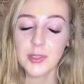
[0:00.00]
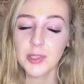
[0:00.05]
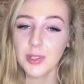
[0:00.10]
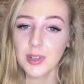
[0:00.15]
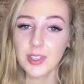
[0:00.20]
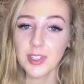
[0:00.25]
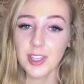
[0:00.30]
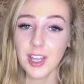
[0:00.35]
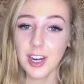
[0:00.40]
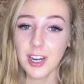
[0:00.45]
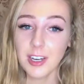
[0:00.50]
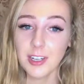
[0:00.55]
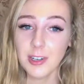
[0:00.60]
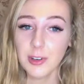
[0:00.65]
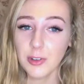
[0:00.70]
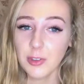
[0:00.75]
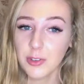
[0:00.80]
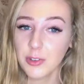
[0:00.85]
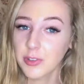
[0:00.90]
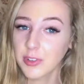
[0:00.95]
So I thought I'd
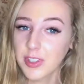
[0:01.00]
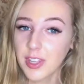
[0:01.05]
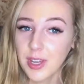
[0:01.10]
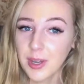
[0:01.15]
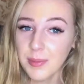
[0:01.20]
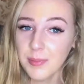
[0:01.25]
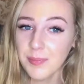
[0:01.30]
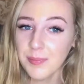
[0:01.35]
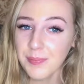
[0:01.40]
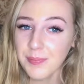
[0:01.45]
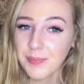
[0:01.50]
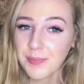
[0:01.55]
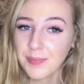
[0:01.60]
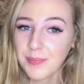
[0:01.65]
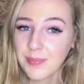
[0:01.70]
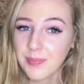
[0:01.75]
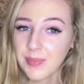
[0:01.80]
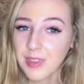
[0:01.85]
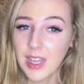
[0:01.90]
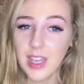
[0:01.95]
go through them
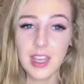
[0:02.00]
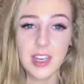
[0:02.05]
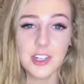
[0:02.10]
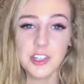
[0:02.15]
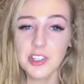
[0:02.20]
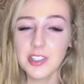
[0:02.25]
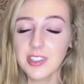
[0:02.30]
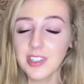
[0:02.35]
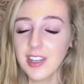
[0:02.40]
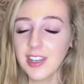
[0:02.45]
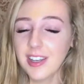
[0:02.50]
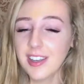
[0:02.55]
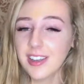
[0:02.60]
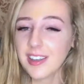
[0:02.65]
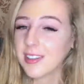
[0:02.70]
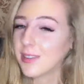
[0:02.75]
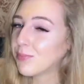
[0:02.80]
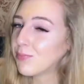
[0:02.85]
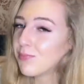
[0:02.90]
and just like